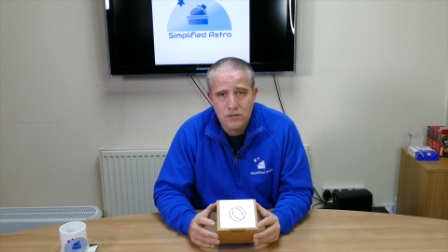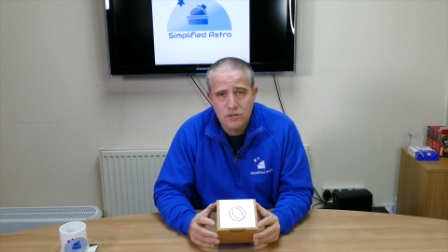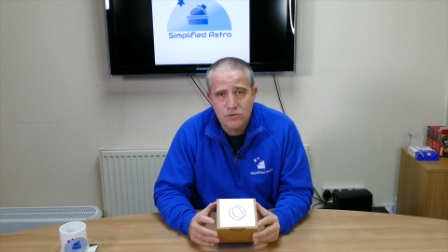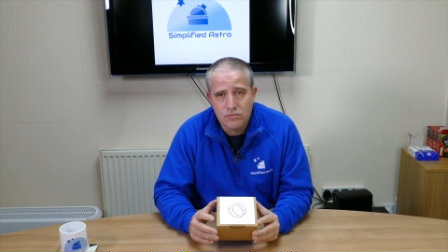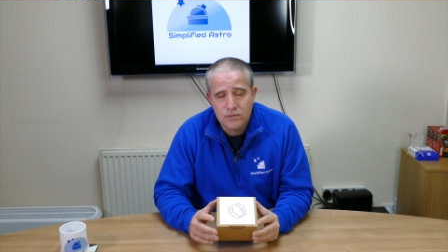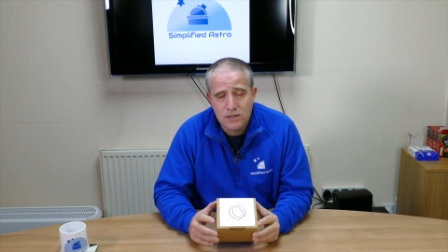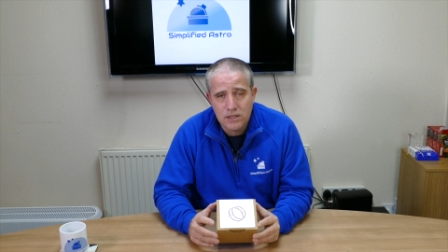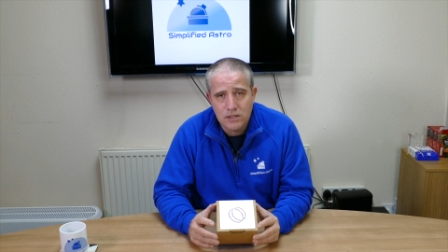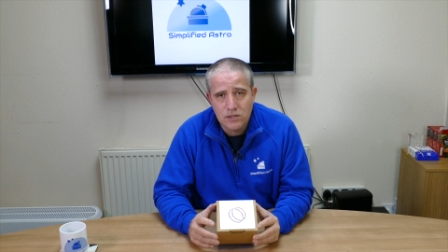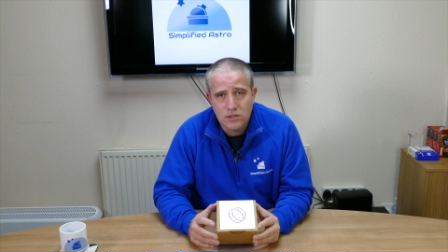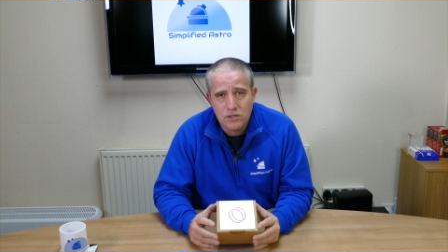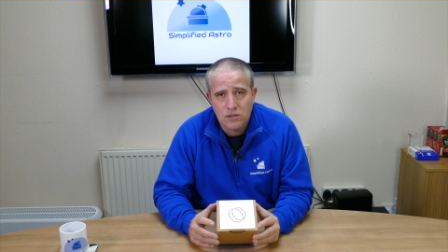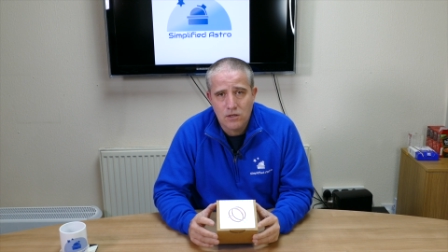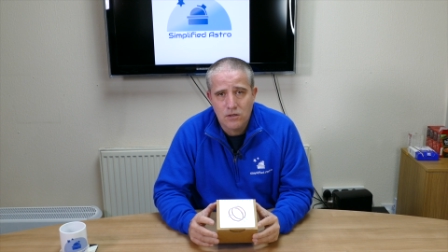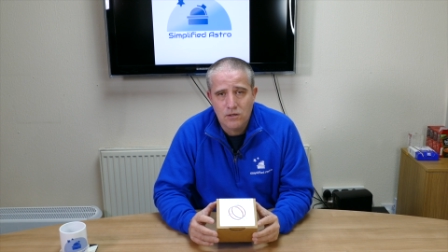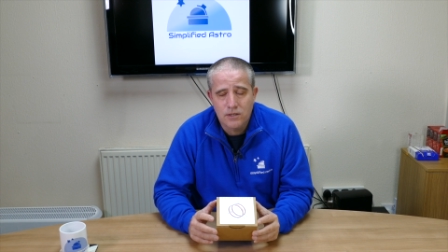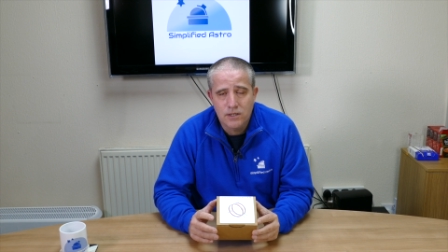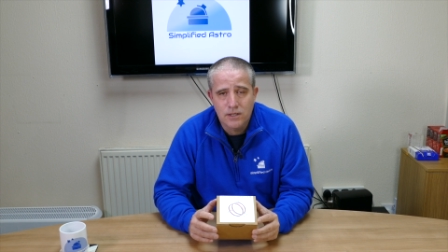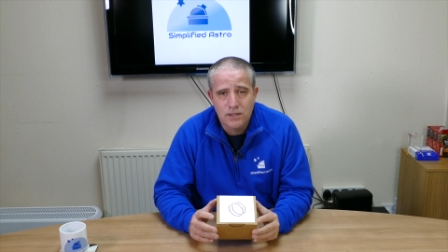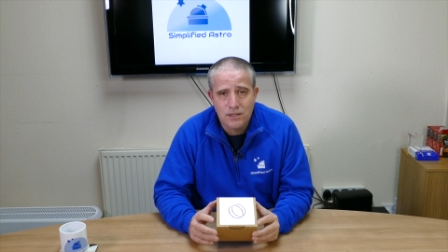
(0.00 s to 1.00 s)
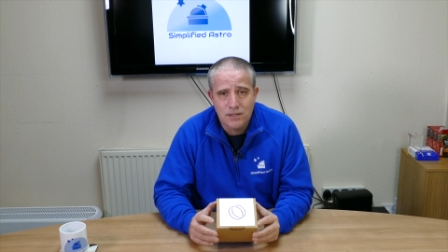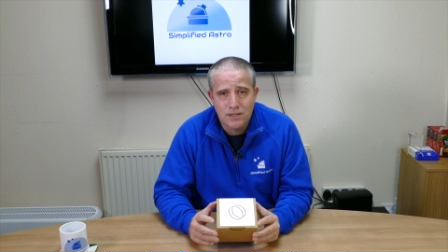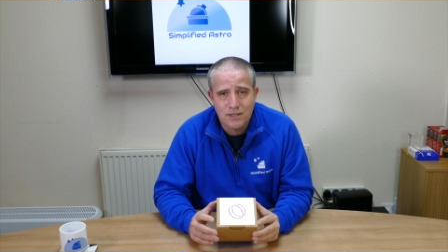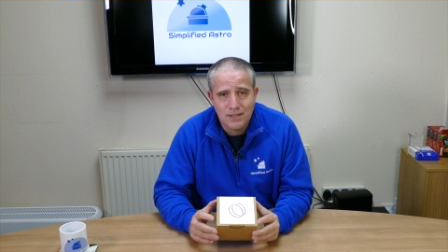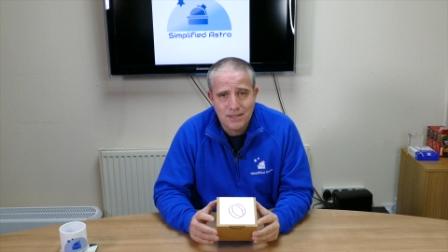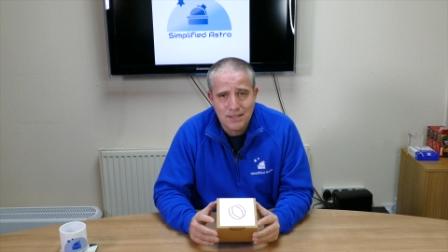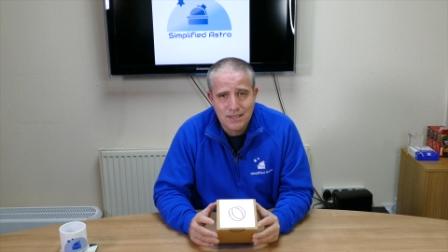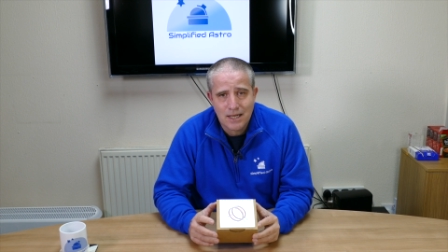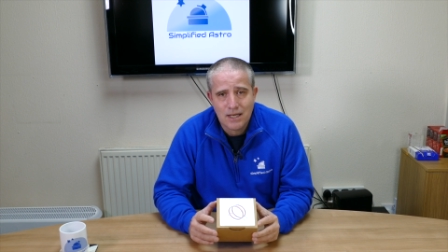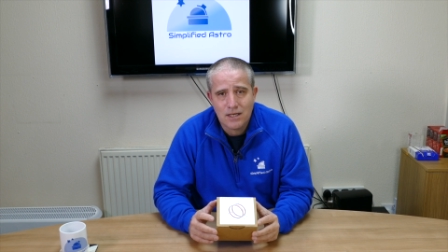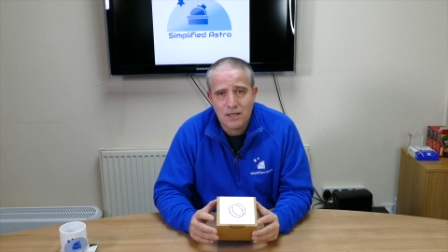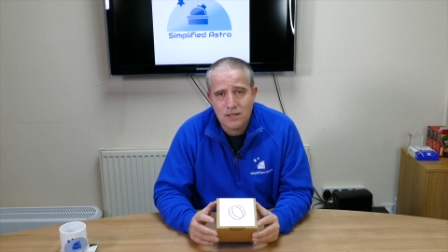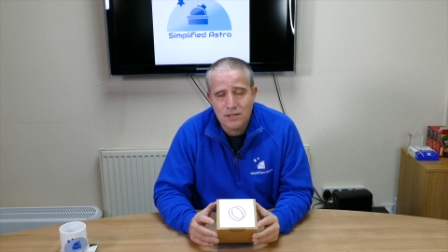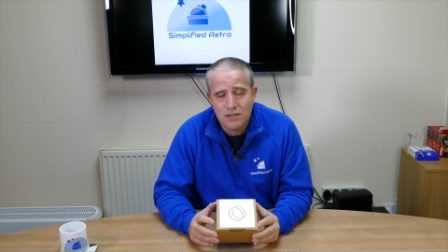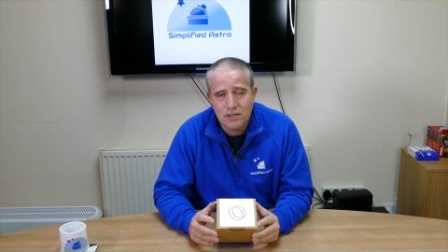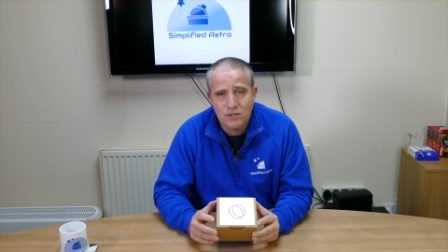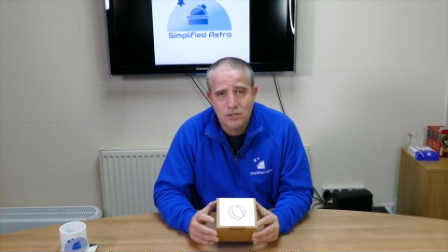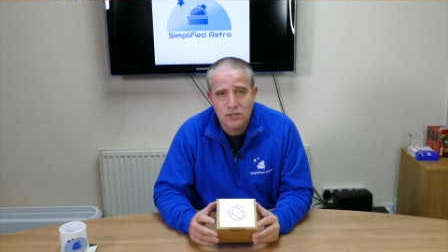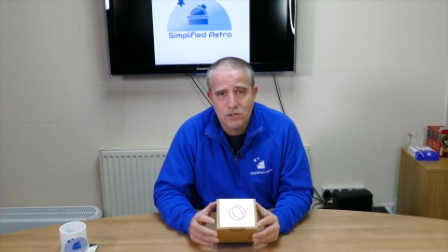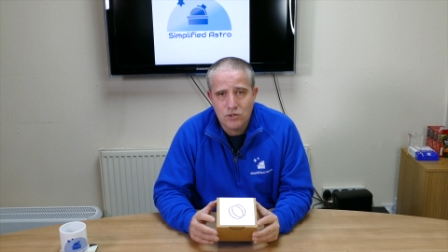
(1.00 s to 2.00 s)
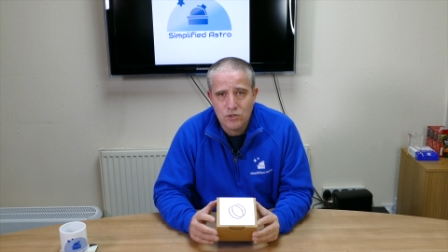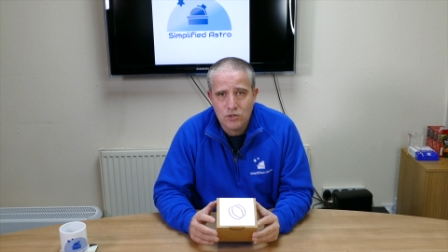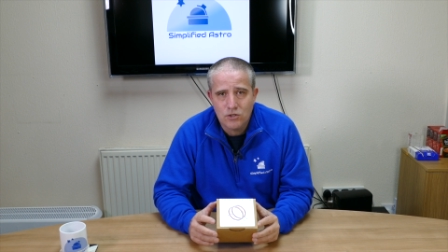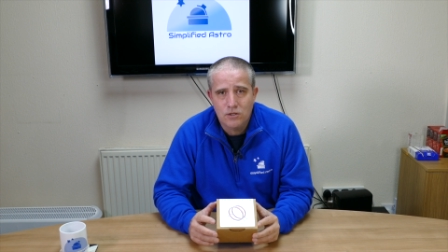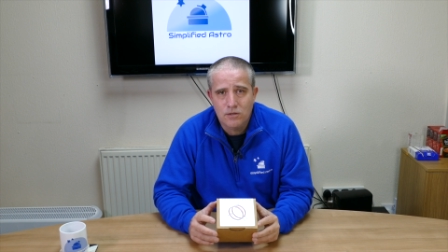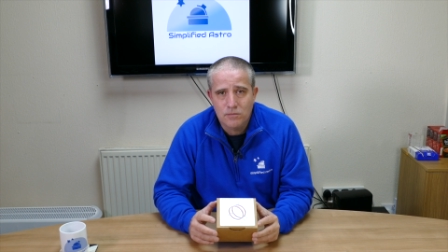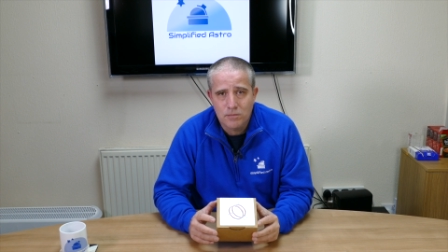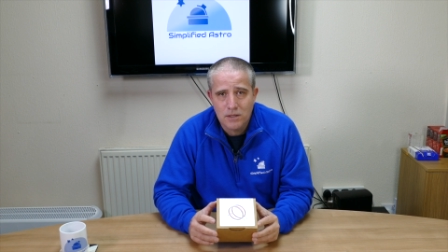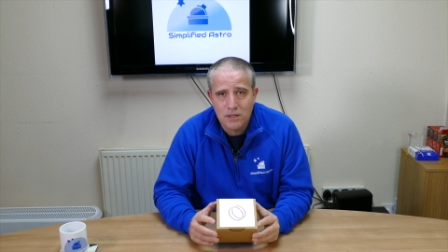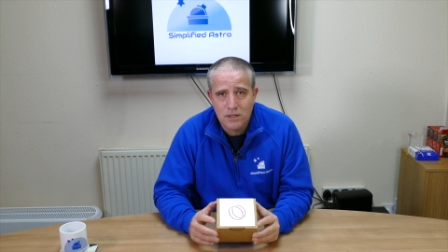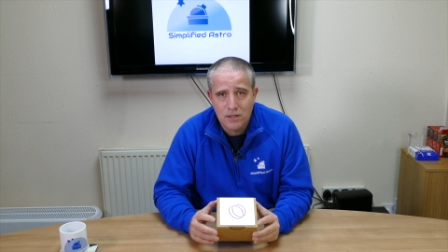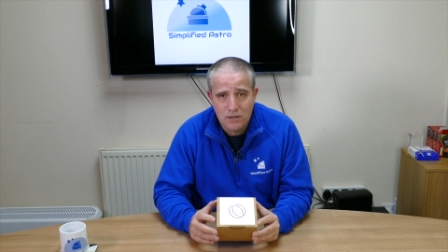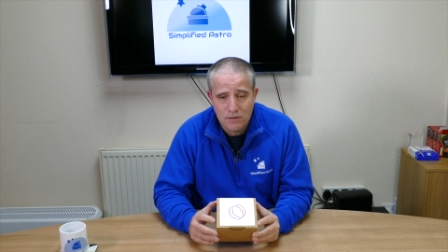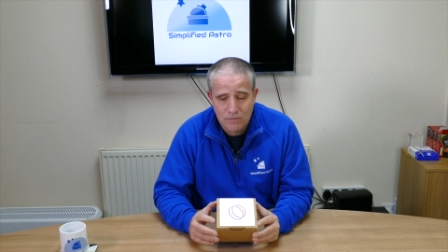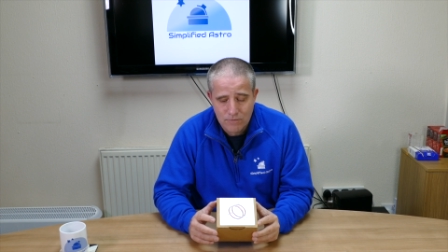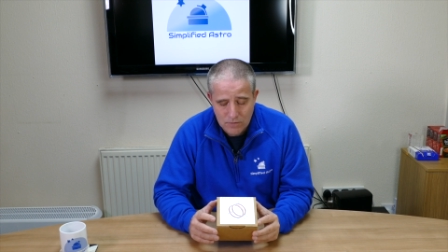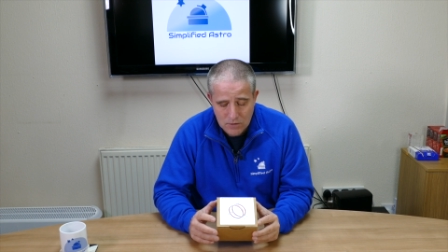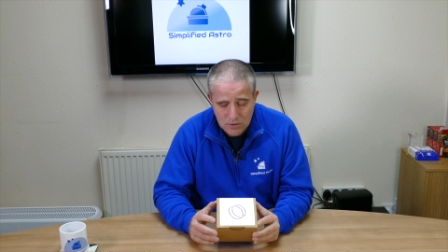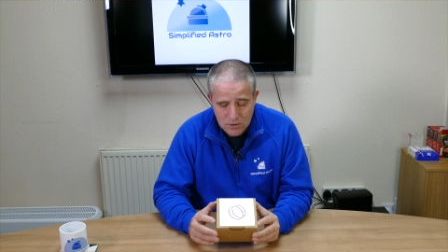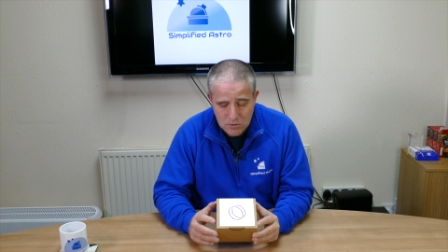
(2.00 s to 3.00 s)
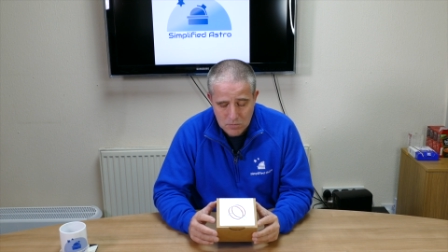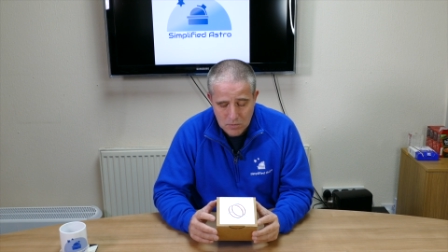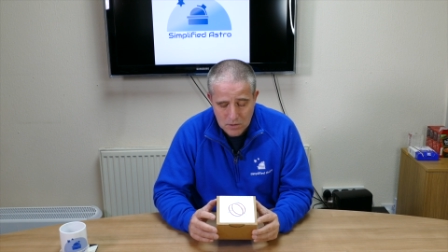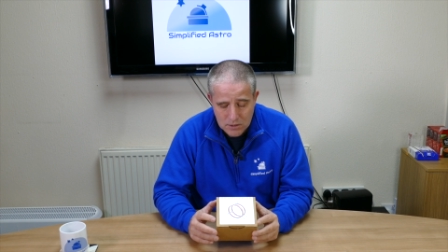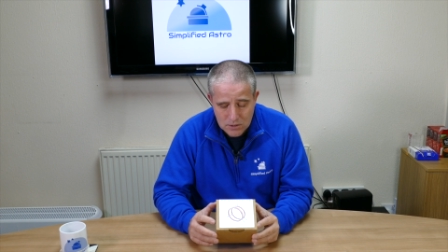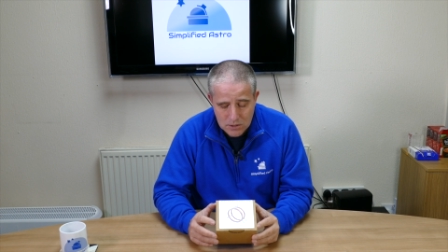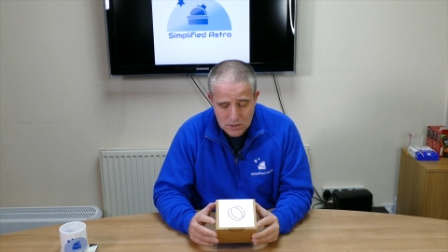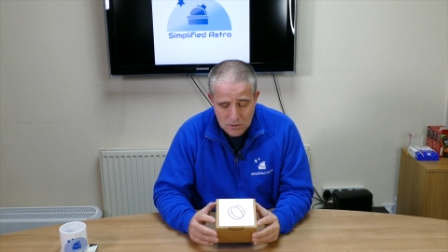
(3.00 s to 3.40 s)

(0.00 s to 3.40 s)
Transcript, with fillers: It's really solid. It's exactly as it should have been in the first place.